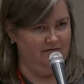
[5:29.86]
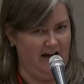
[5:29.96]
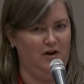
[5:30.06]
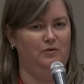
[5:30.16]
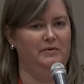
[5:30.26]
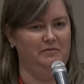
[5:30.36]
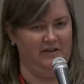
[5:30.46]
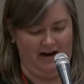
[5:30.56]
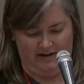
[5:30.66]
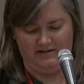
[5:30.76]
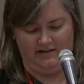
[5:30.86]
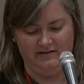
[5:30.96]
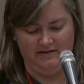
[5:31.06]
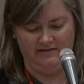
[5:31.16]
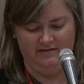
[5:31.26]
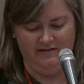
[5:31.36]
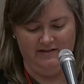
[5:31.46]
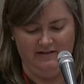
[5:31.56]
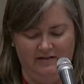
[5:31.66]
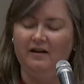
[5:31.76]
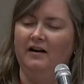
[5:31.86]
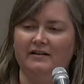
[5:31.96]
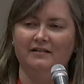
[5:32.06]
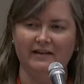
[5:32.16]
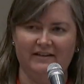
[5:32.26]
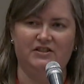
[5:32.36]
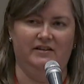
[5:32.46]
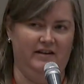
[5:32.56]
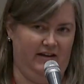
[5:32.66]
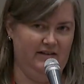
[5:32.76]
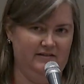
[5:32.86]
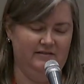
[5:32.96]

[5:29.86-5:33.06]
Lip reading: how we reacted on election night.